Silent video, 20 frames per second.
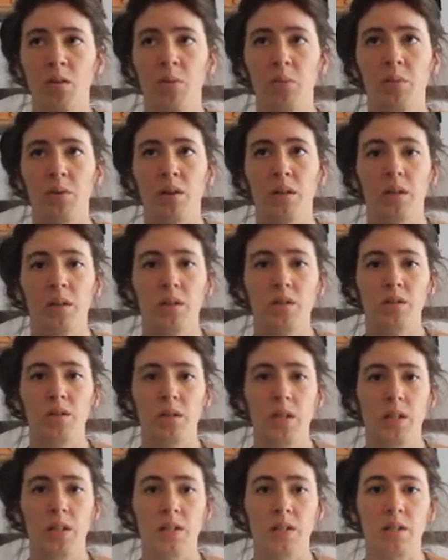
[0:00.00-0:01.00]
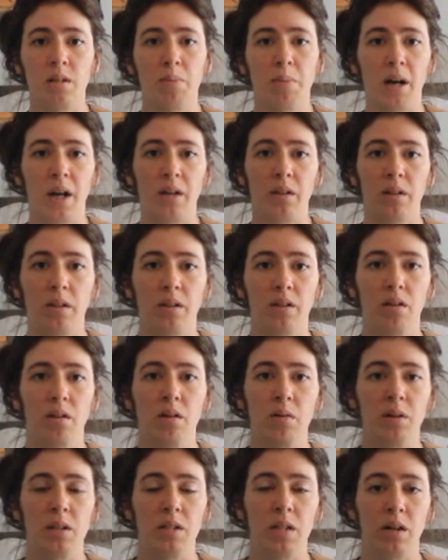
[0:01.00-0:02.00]
really understands the path that they're
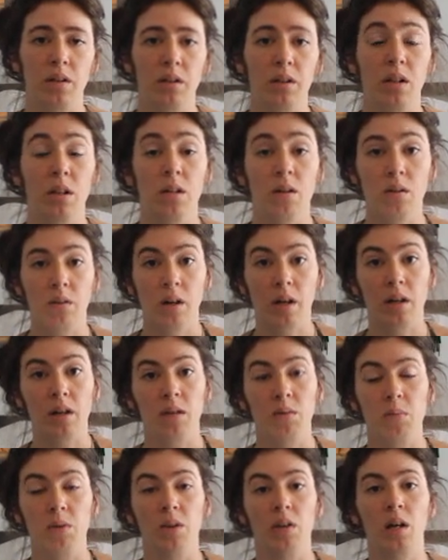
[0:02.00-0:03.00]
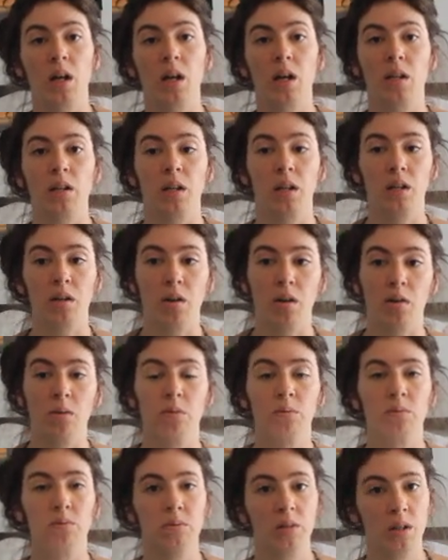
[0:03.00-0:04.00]
going down, and they know how to communicate, and they
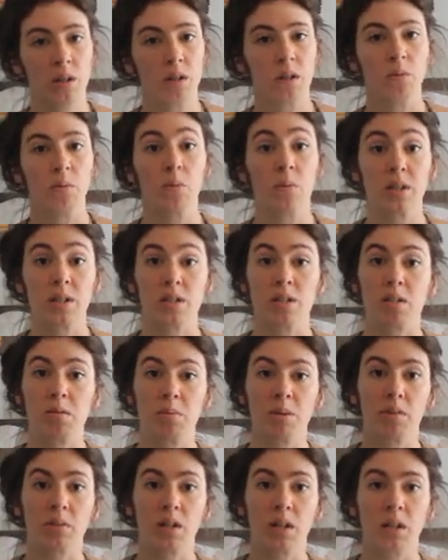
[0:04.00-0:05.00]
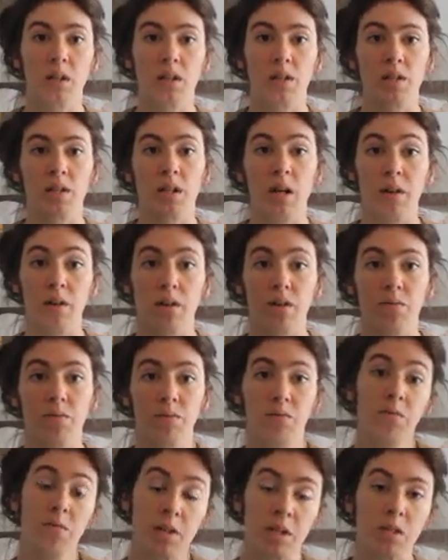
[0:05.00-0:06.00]
know, you know, what stability is and how to
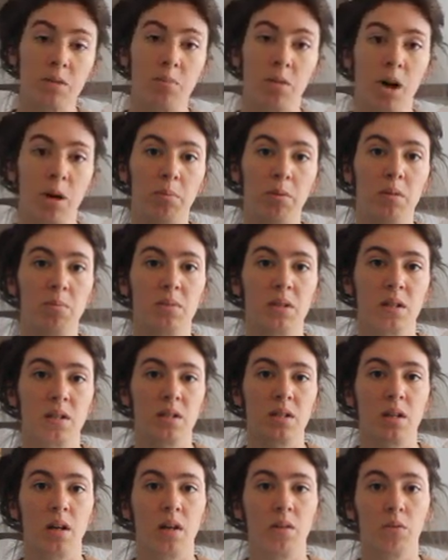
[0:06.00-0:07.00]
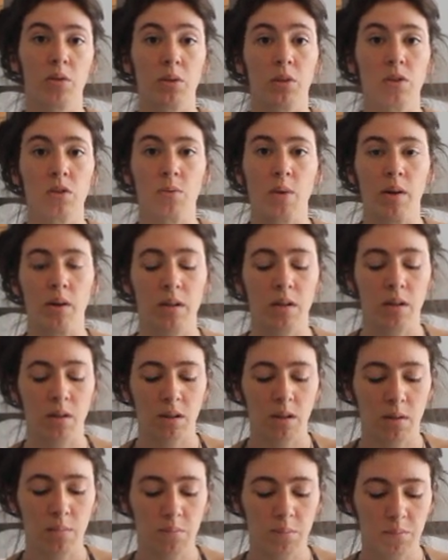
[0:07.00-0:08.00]
fix problems instead of really dwelling
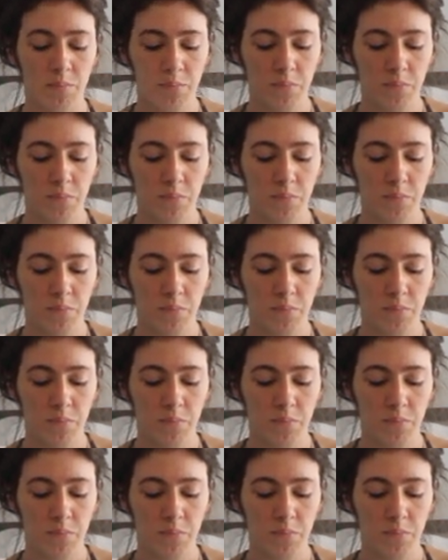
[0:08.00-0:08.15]
on them.